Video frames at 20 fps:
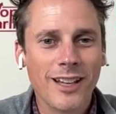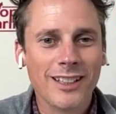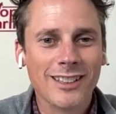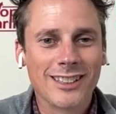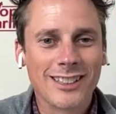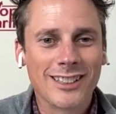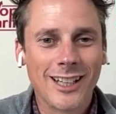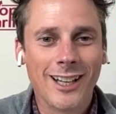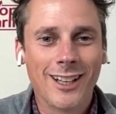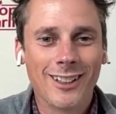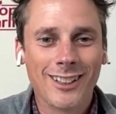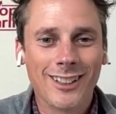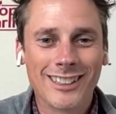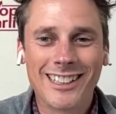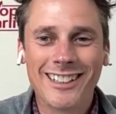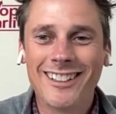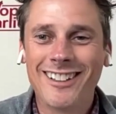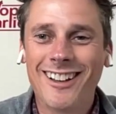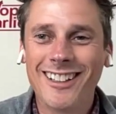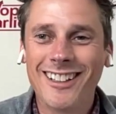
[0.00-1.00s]
in
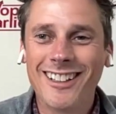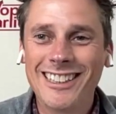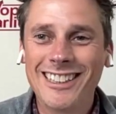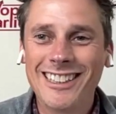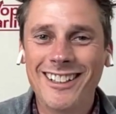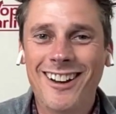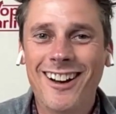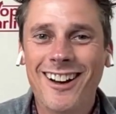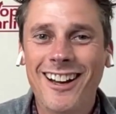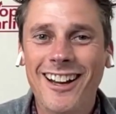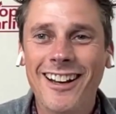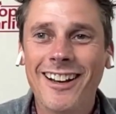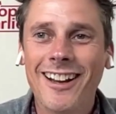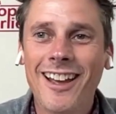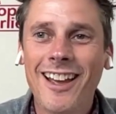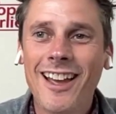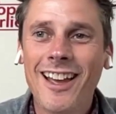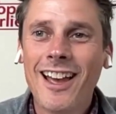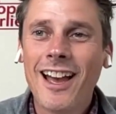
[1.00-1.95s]
sales in 99.